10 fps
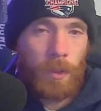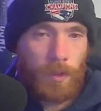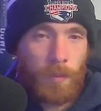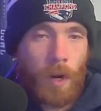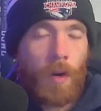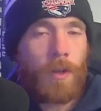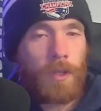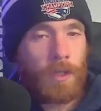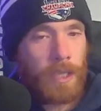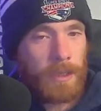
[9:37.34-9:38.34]
tomorrow, and
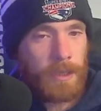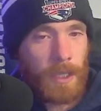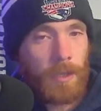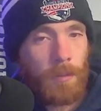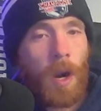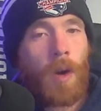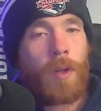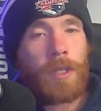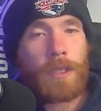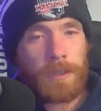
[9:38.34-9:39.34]
then they'll test again tomorrow,
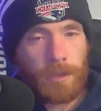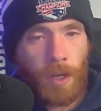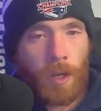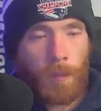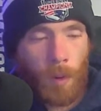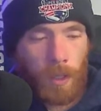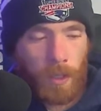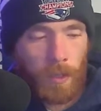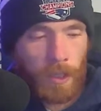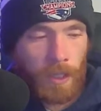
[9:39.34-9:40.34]
and then on Sunday
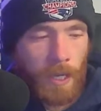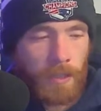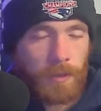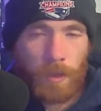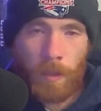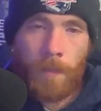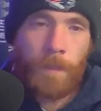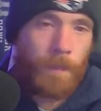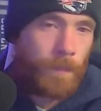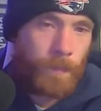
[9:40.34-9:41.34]
morning they'll get an answer.
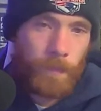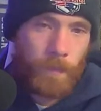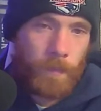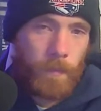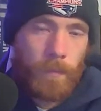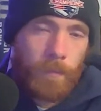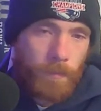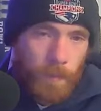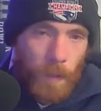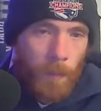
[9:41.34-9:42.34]

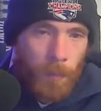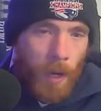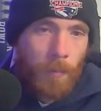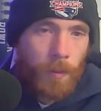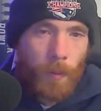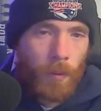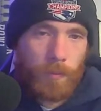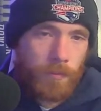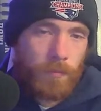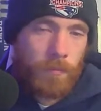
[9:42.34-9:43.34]
They probably
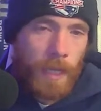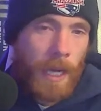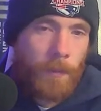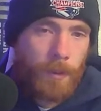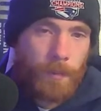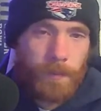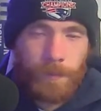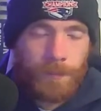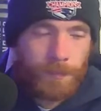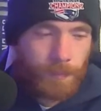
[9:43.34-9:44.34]
won't have it.
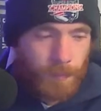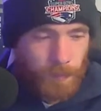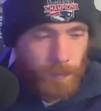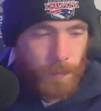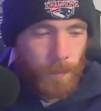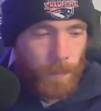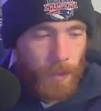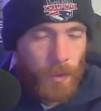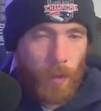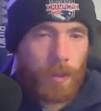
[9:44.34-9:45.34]

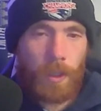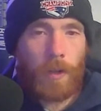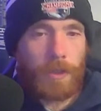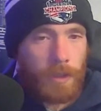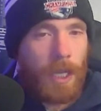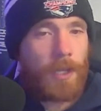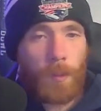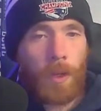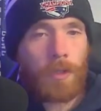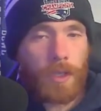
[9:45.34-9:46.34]
So, it stayed
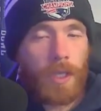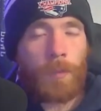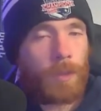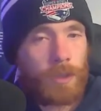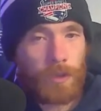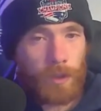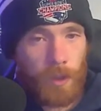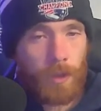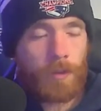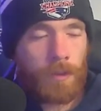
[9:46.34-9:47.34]
to one team, which is
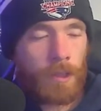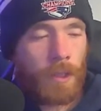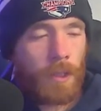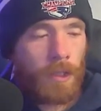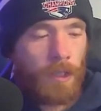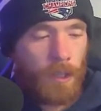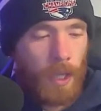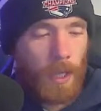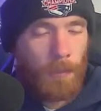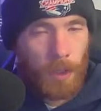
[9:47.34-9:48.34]
good.
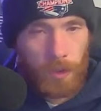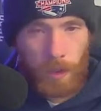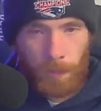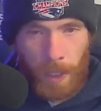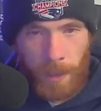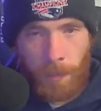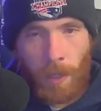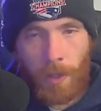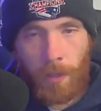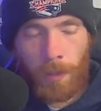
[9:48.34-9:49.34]
And much like
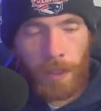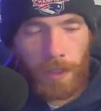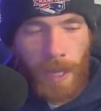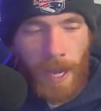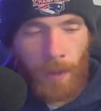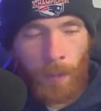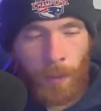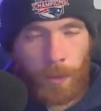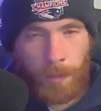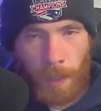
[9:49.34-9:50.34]
baseball, there will be an
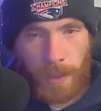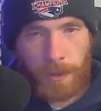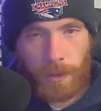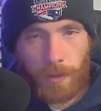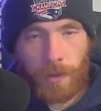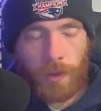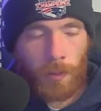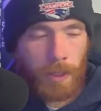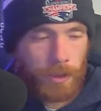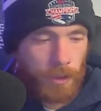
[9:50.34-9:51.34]
adequate response to the
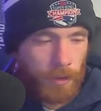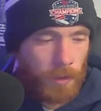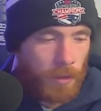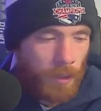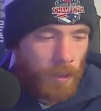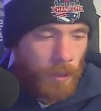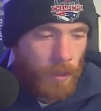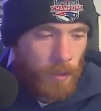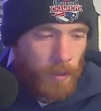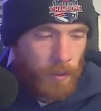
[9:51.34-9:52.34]
situation.
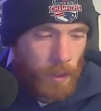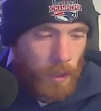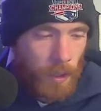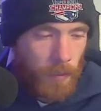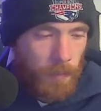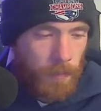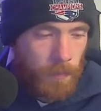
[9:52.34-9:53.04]
And